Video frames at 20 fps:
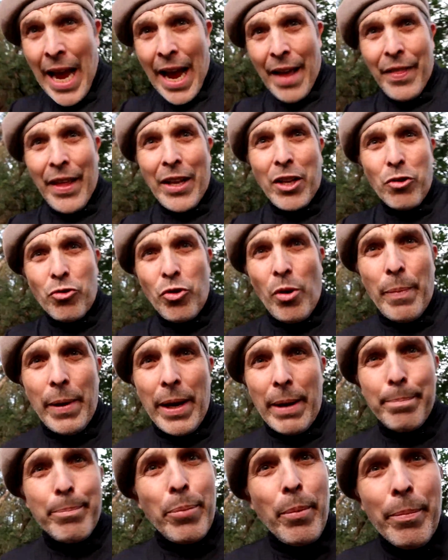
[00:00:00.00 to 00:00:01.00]
and then you drop it
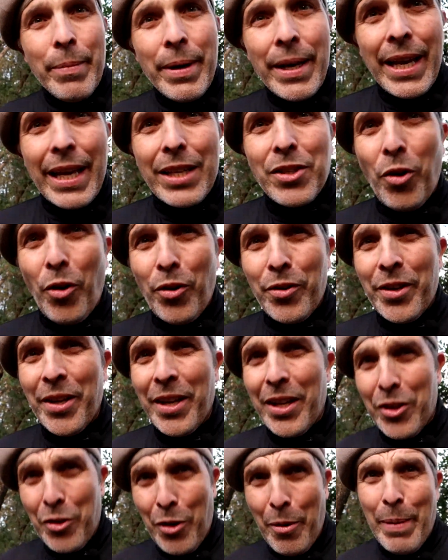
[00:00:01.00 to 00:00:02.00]
and boom, it's gone.
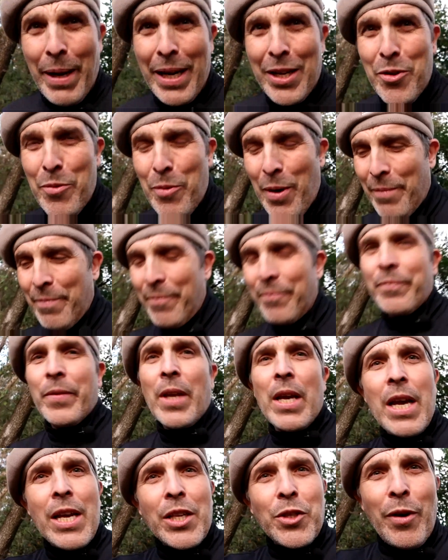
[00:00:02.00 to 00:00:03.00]
You've got to buy a new one.
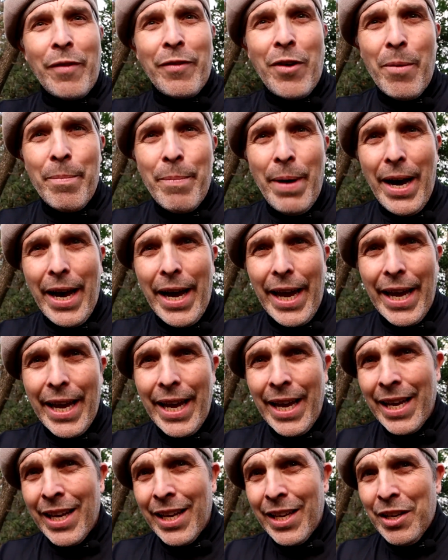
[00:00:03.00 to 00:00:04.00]
So I've got my
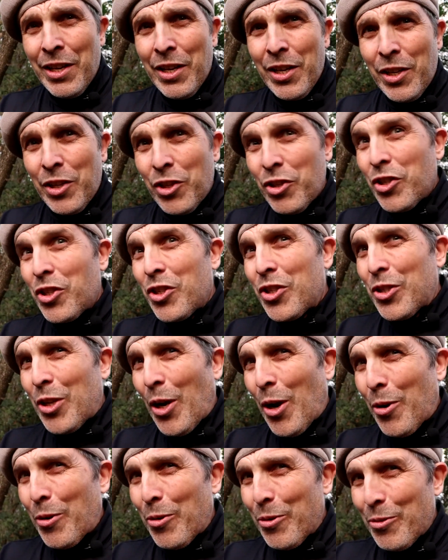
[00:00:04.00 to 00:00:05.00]

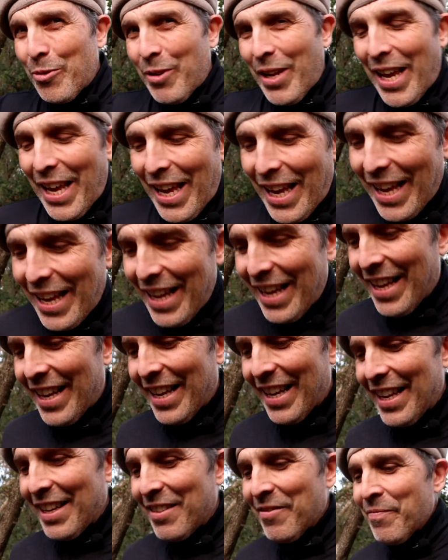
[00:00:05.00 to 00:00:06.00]
stone
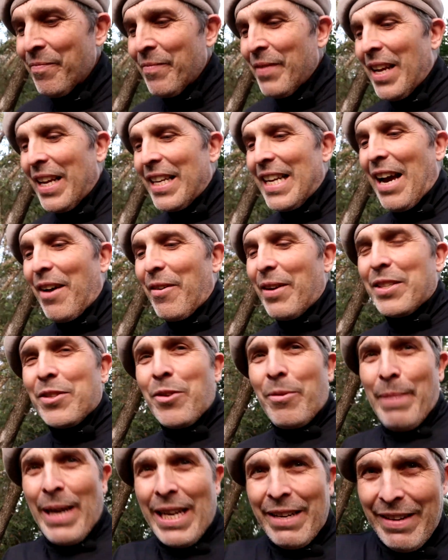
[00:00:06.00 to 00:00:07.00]
here. Now, it's
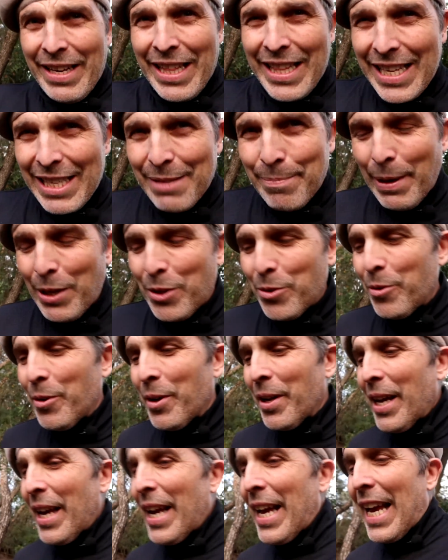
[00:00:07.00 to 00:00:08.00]
not made of anything special,
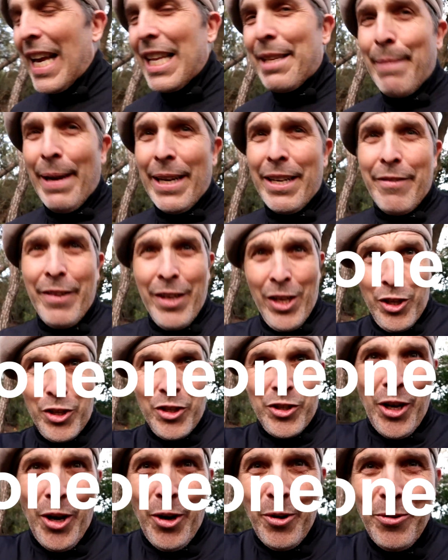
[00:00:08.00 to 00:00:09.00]
it's made of
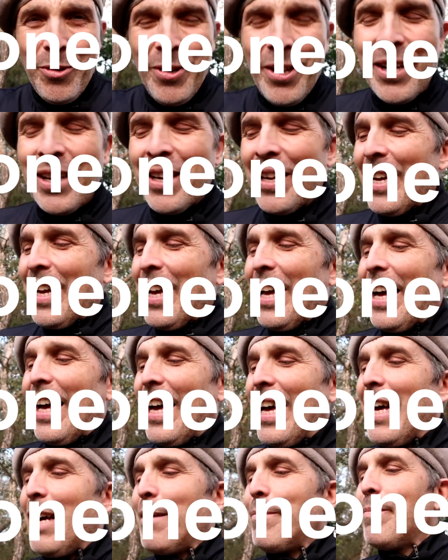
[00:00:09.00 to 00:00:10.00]
stone,
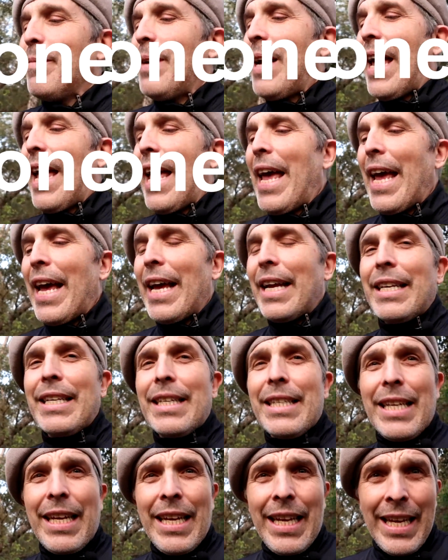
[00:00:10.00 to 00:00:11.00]

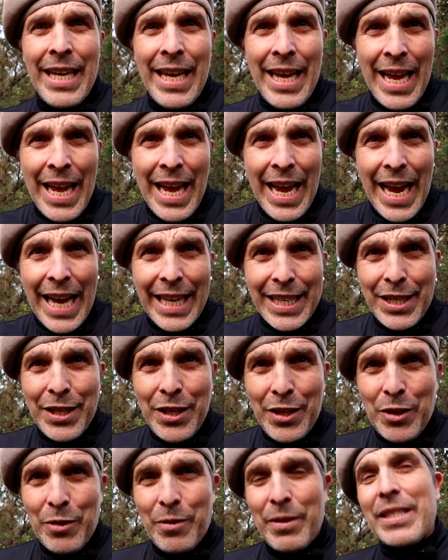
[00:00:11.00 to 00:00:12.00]
and it's going to
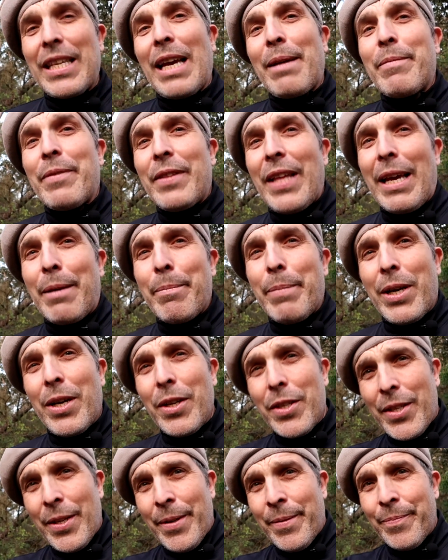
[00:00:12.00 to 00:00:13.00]
do the same thing,
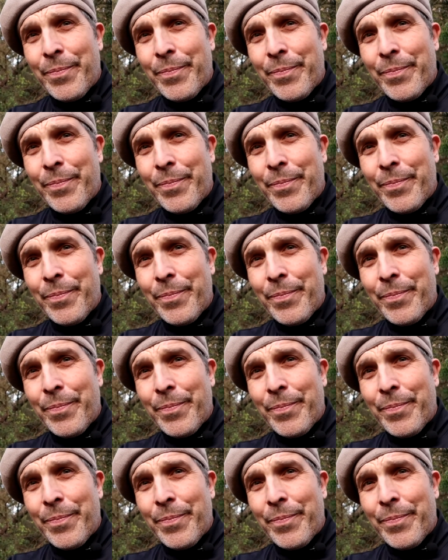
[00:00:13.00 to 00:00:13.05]
because